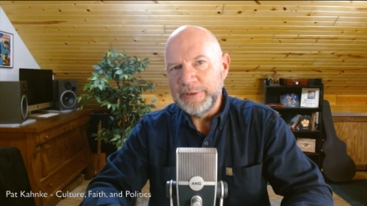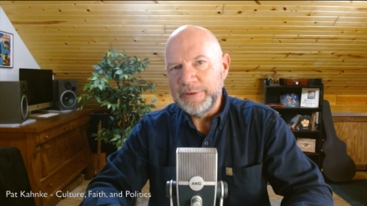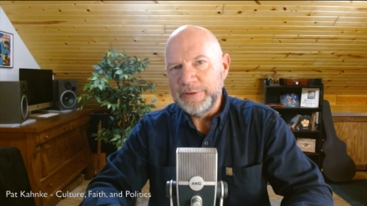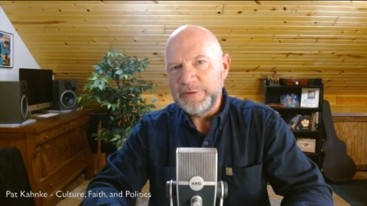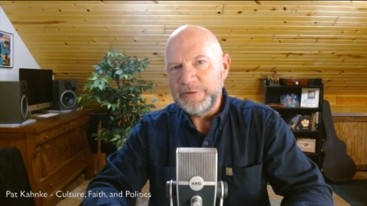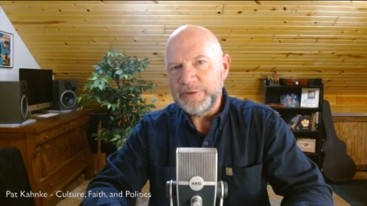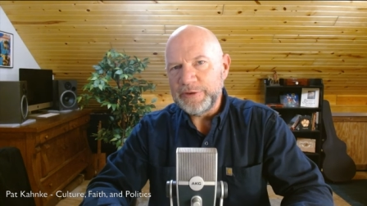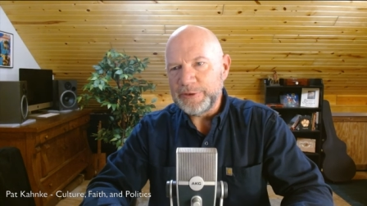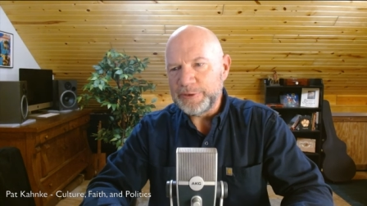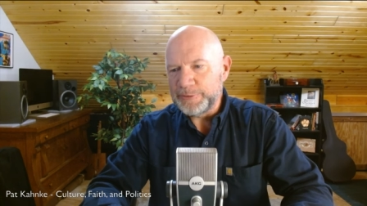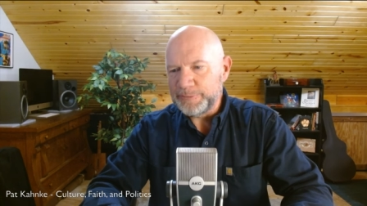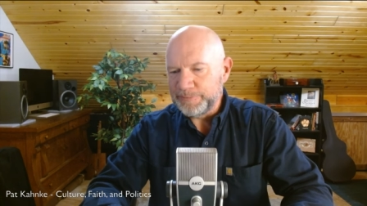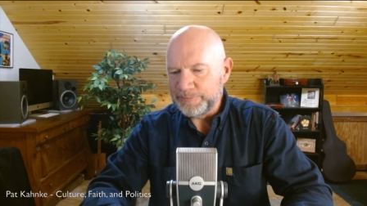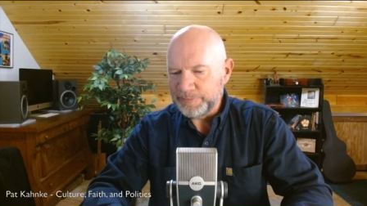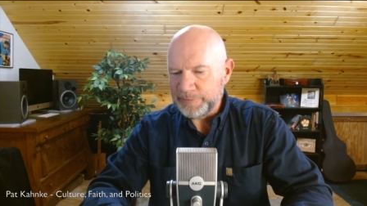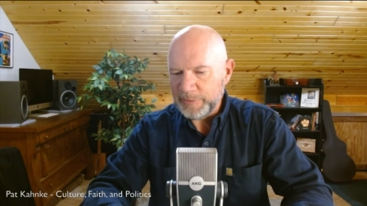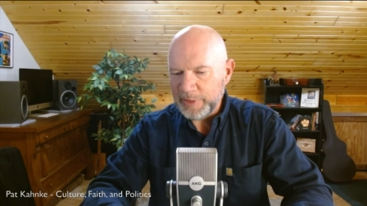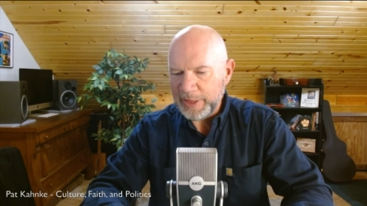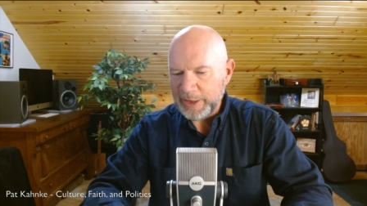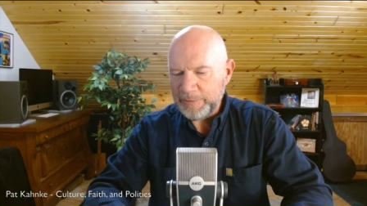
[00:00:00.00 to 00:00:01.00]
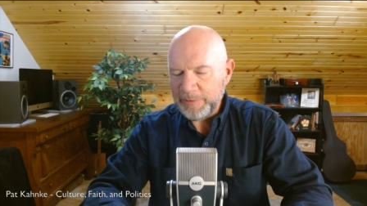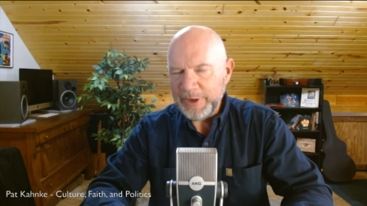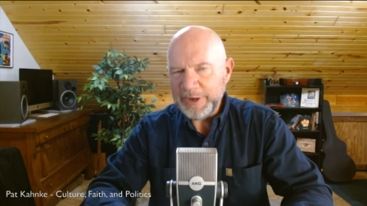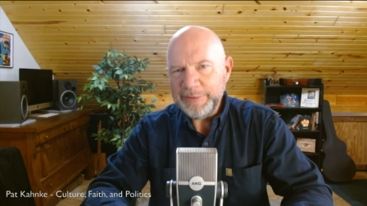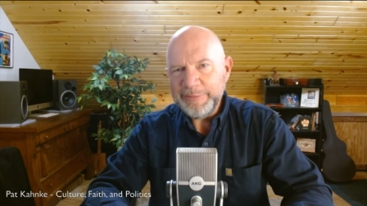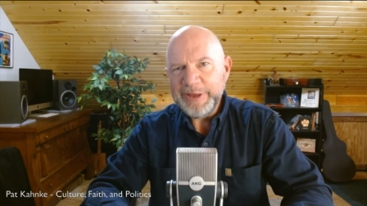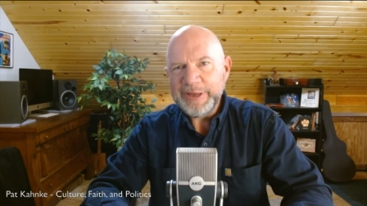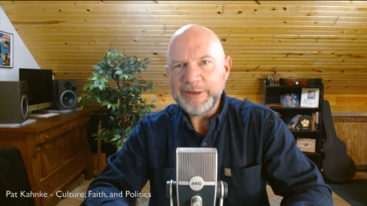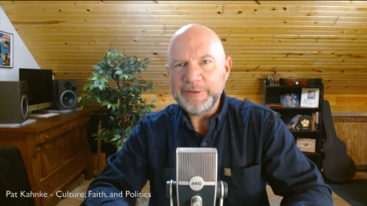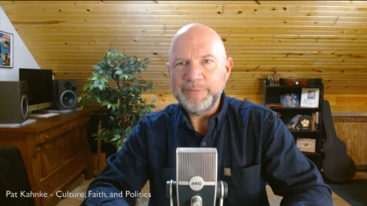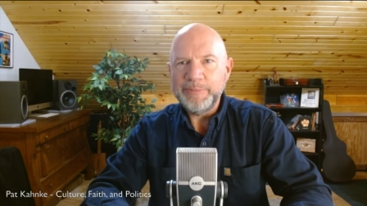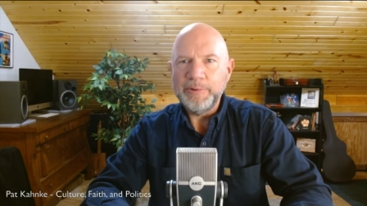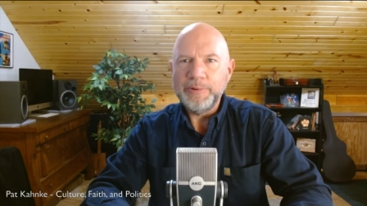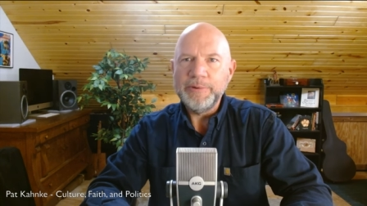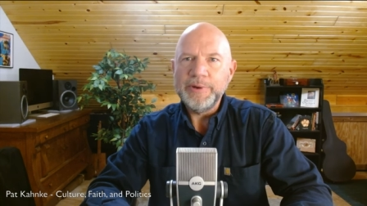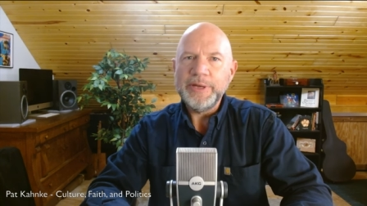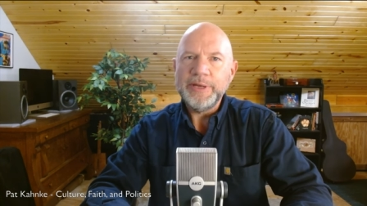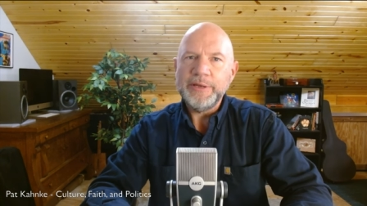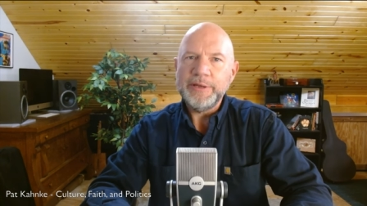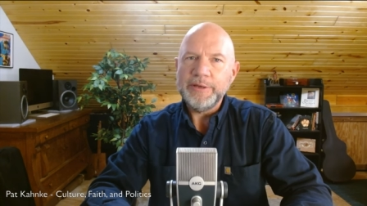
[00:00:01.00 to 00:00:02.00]
So I want to make a
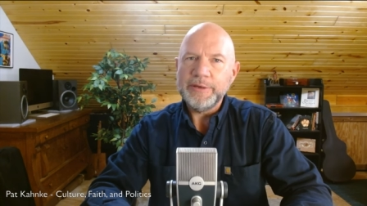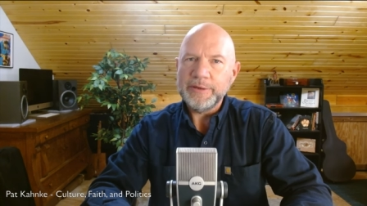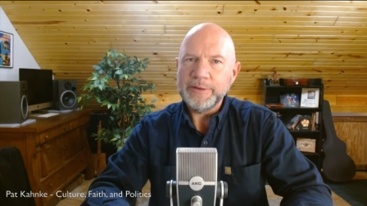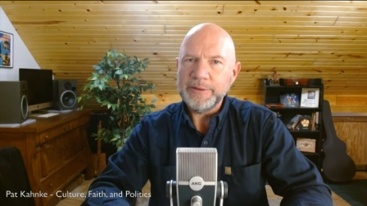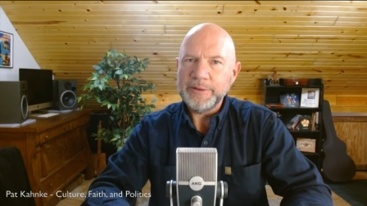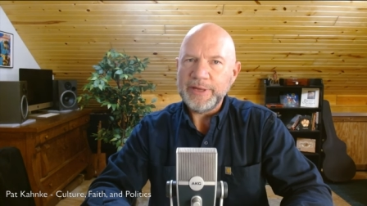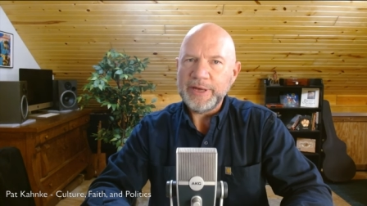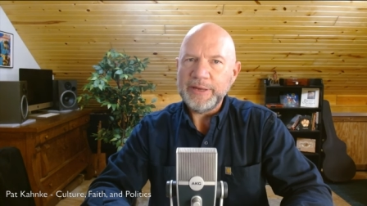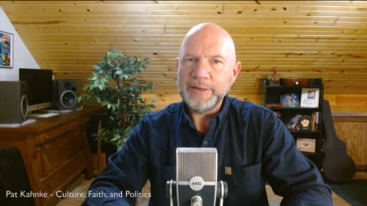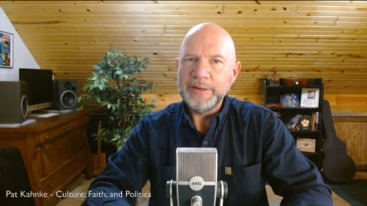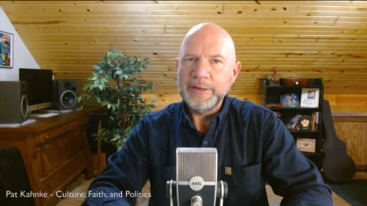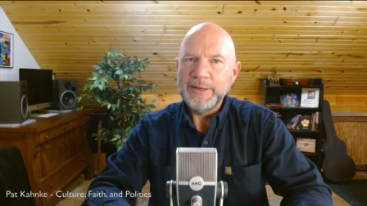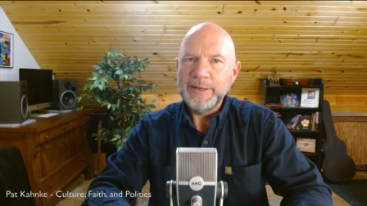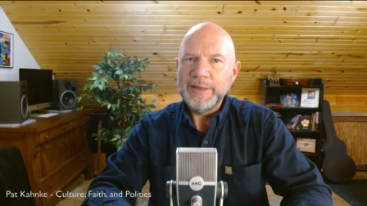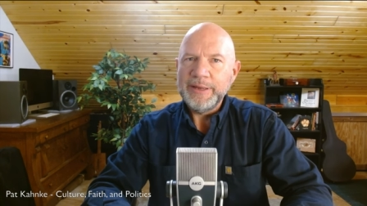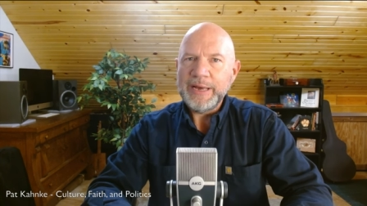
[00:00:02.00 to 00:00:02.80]
point here that